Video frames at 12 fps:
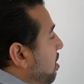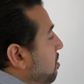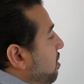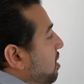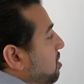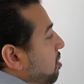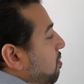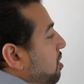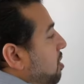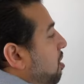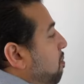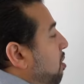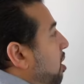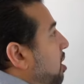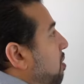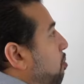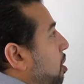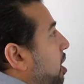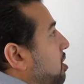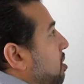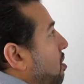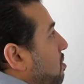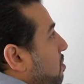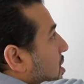Right? So a really good product
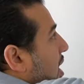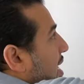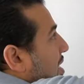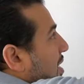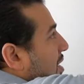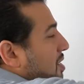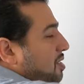owner is really ideally